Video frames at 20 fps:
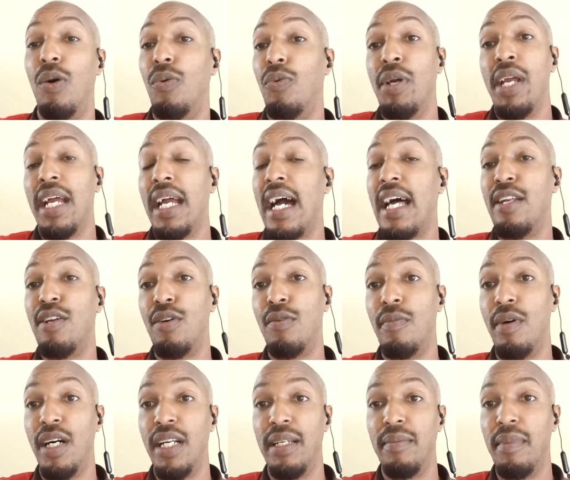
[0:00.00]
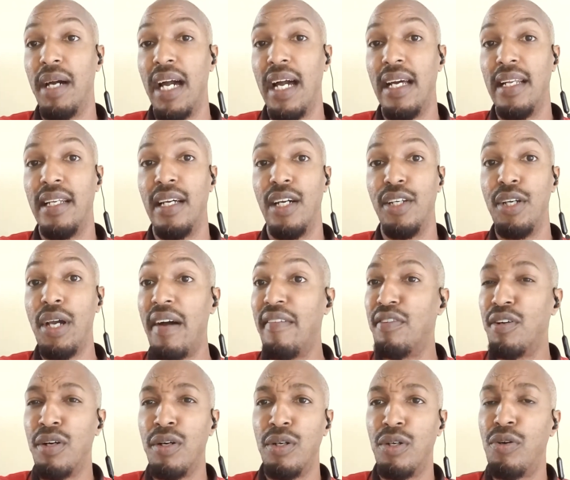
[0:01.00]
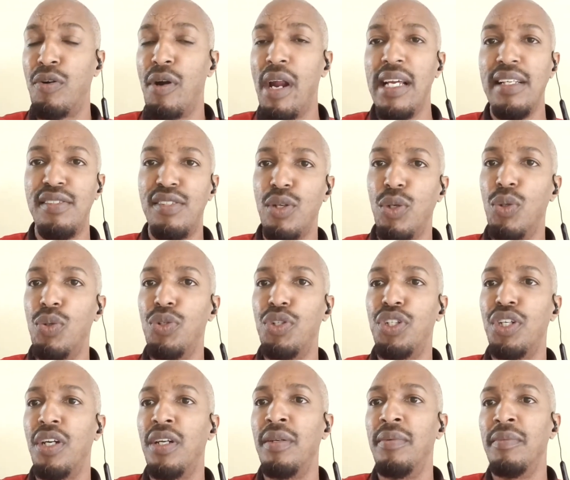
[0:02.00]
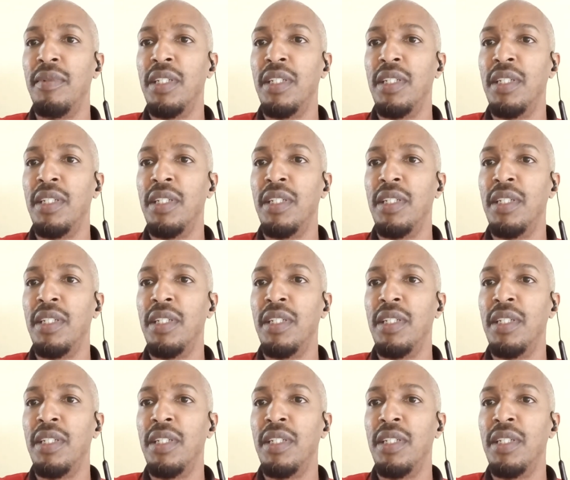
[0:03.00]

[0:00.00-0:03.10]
we ain't got no money, man. You have a great solution.